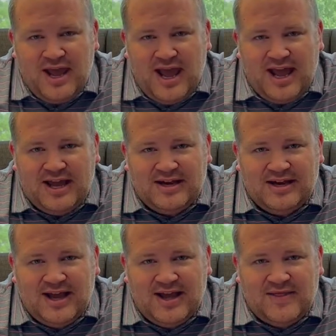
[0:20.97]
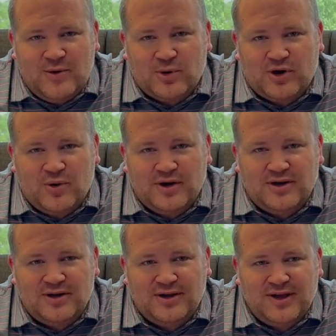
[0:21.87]
and they were going
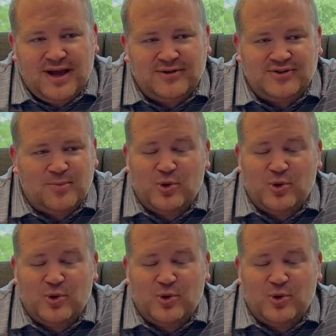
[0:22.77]
somewhere